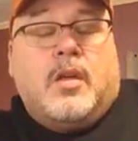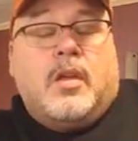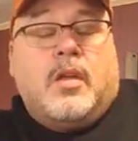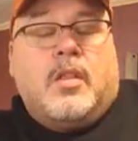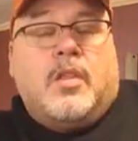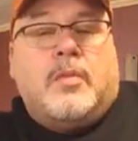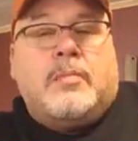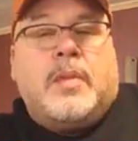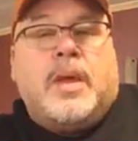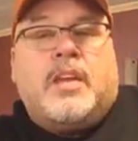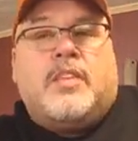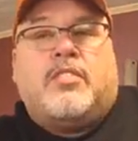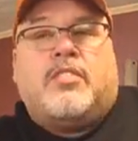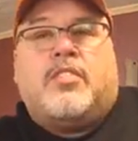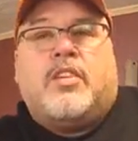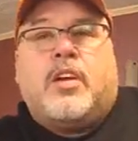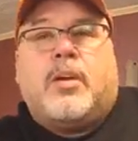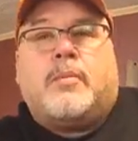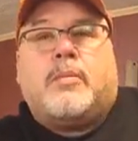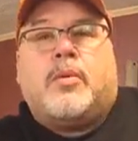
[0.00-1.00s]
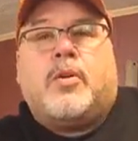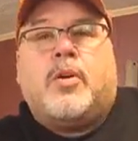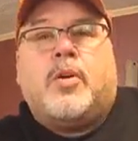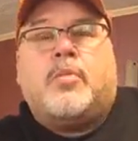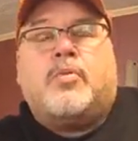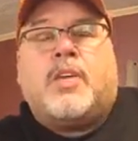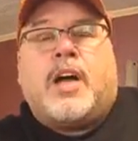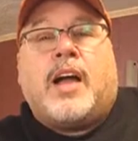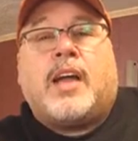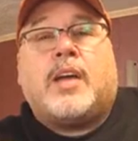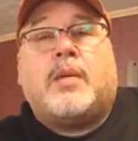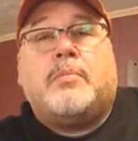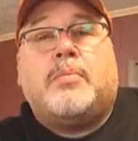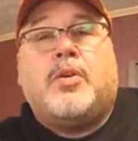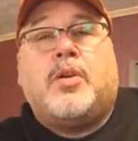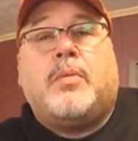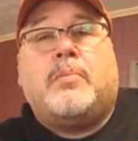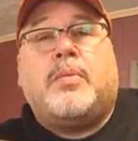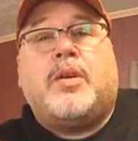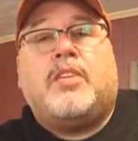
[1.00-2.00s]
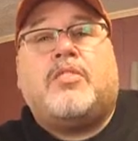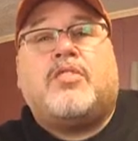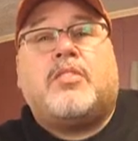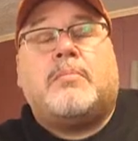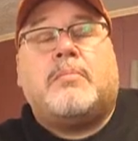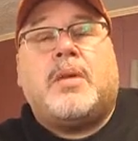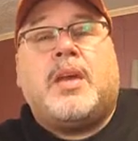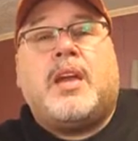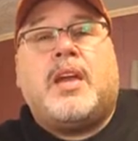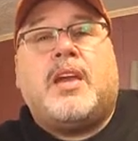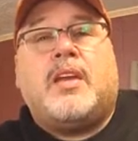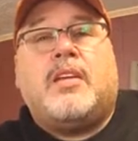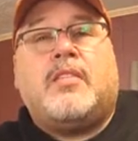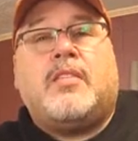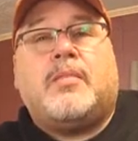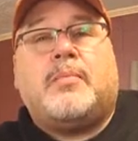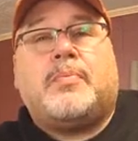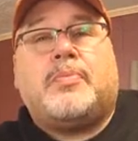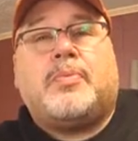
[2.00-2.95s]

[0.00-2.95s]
Meat Stick probes. I can put a piece of meat.